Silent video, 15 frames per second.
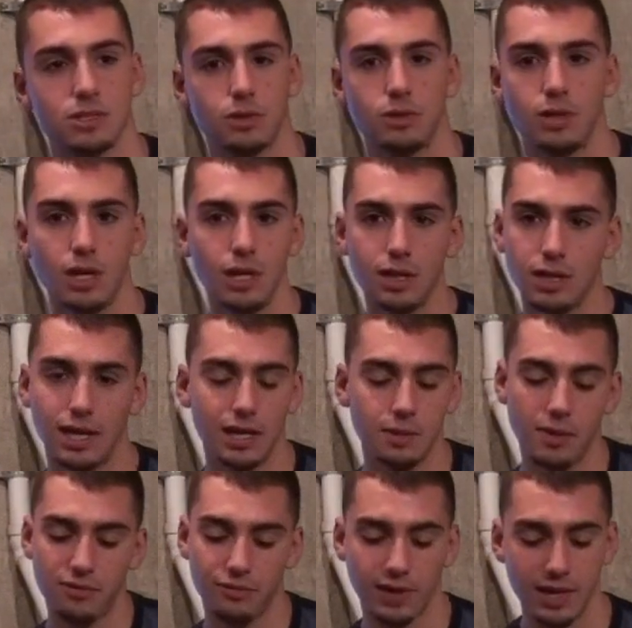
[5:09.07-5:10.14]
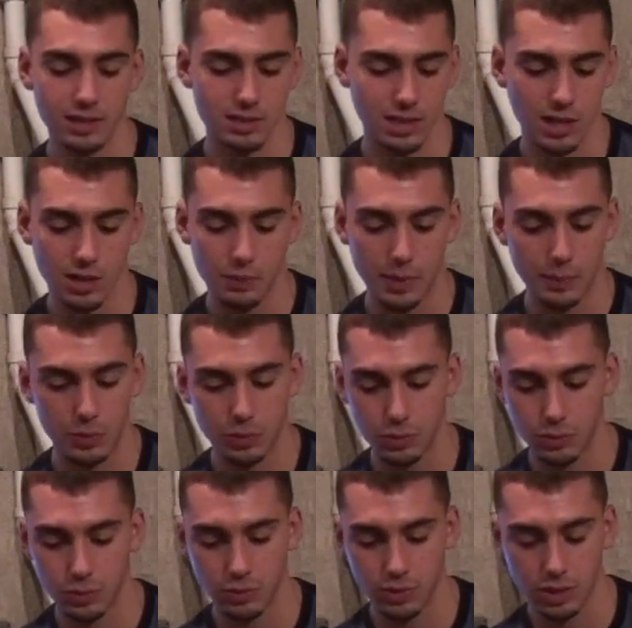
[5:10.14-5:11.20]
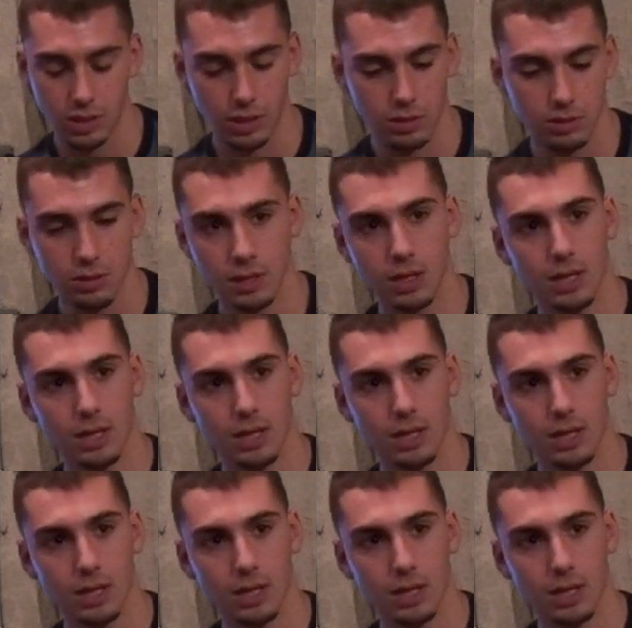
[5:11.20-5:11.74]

So any of my fans, any of the people who you know